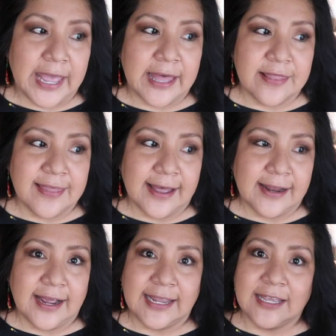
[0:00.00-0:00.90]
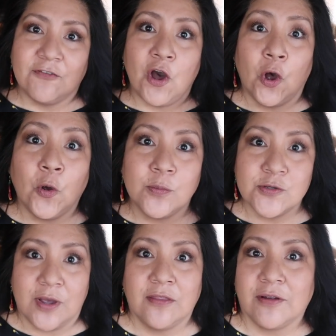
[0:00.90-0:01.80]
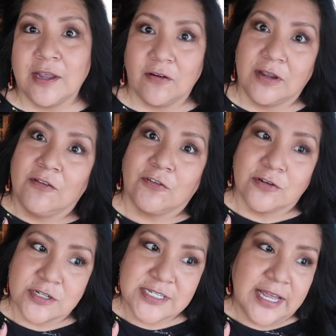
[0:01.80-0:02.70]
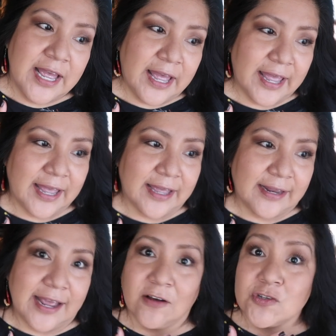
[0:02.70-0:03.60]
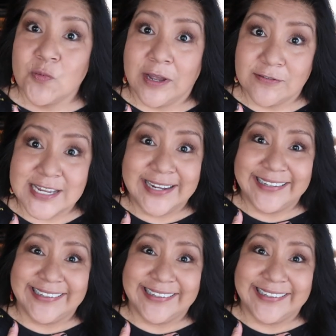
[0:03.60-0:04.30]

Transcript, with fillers: and that I give hope to other caregivers and housewives.